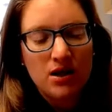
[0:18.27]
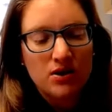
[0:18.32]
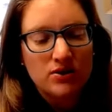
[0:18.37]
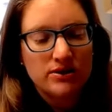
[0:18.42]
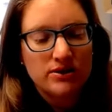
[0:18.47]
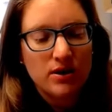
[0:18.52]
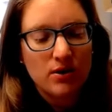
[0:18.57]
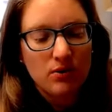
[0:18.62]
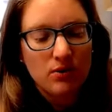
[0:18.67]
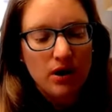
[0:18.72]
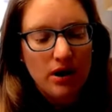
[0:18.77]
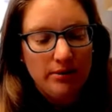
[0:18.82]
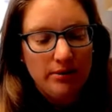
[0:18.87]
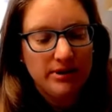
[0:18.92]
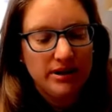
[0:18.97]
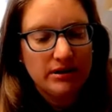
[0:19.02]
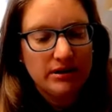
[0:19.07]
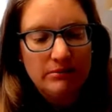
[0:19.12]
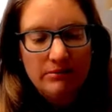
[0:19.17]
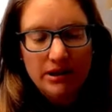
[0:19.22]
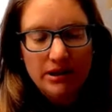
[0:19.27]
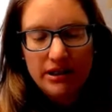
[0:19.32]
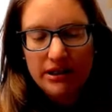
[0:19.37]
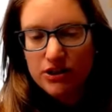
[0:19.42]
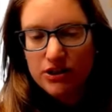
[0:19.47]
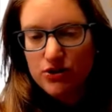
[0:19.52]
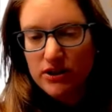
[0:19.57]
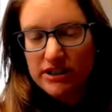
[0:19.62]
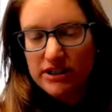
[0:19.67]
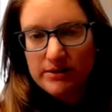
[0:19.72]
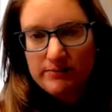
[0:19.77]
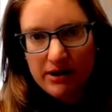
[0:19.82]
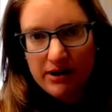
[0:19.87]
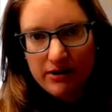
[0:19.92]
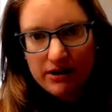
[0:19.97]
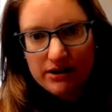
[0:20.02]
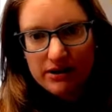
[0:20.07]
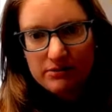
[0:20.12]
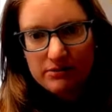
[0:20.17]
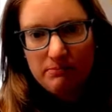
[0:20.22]
So I'll be completely
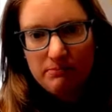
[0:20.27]
transparent.